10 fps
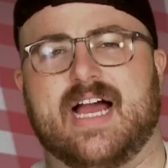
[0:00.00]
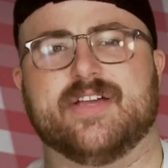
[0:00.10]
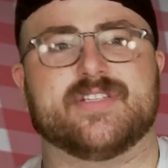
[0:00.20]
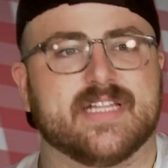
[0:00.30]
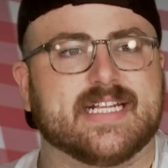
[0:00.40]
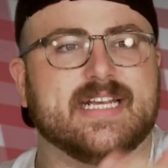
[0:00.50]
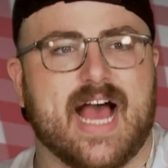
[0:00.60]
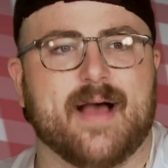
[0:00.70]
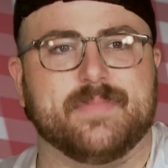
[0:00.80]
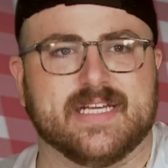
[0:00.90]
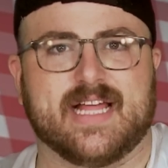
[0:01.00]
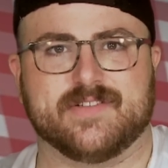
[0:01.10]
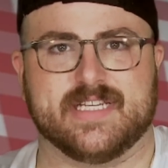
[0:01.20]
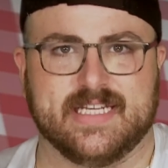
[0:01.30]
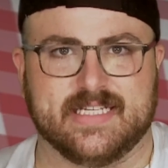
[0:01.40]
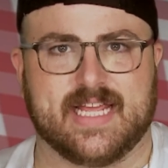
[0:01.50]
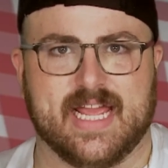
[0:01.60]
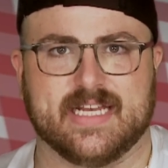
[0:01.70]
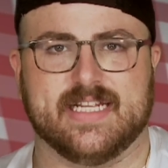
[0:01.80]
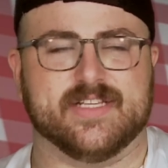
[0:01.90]
I used to like not be allowed to eat
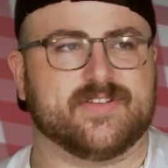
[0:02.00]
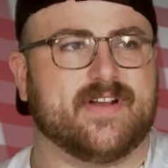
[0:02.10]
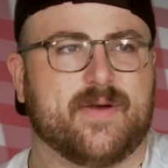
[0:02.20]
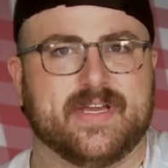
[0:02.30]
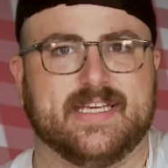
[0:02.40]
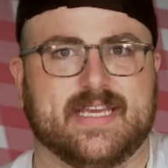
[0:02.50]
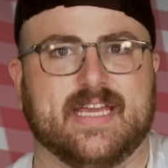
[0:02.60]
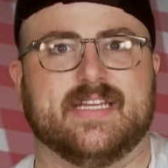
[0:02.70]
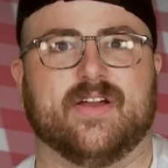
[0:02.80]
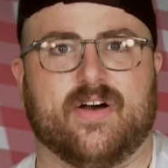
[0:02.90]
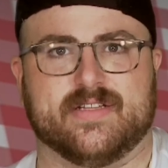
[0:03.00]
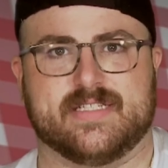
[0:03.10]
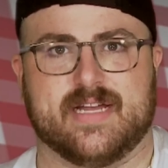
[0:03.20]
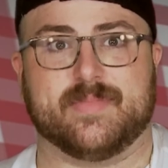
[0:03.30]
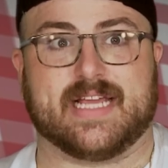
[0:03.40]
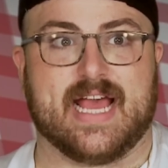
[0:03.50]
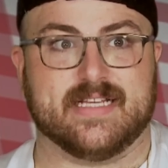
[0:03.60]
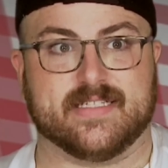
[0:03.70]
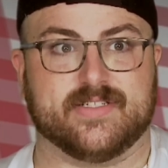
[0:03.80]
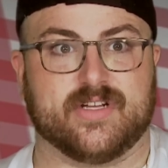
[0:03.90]
candy, and so now I eat candy all the time. Like
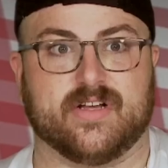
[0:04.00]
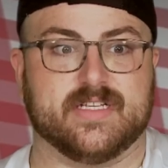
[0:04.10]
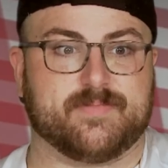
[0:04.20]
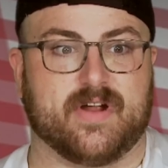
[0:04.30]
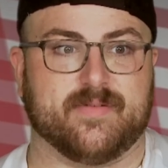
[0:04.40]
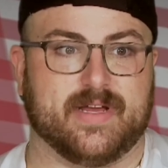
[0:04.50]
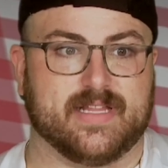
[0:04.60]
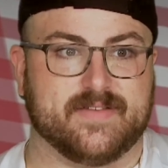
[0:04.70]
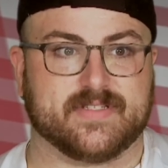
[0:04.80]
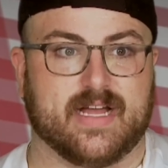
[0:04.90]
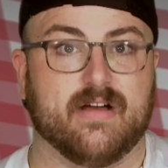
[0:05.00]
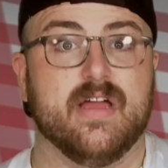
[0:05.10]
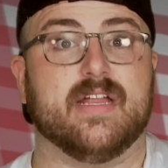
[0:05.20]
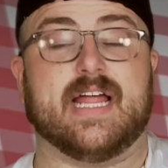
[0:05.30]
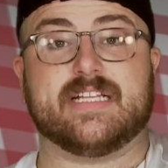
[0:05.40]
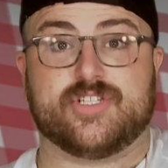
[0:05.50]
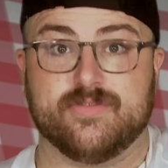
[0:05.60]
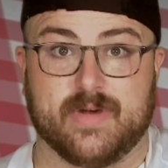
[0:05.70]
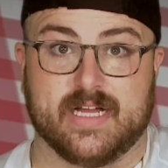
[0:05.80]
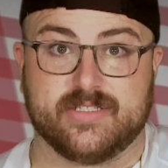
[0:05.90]
as an adult, it's part of my lifestyle. Not
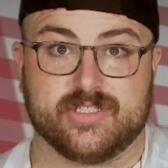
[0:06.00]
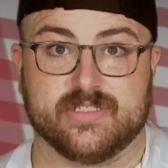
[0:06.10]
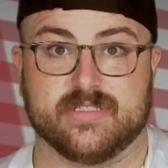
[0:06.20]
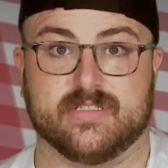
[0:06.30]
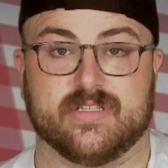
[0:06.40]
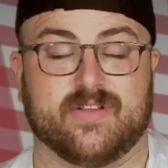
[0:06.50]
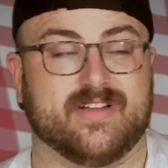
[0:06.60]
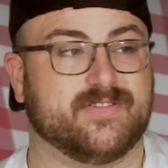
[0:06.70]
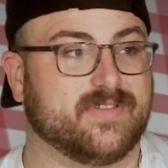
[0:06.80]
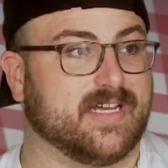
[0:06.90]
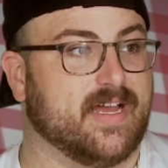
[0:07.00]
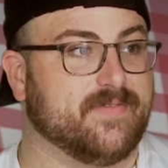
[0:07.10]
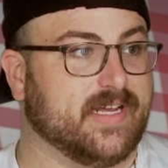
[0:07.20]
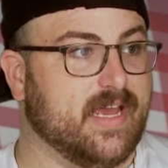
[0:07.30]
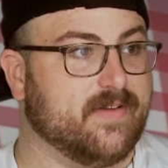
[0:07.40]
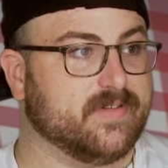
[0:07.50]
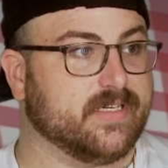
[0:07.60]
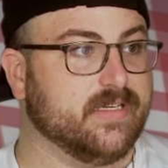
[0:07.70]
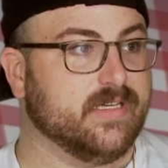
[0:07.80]
too much, though I do think I have a cavity.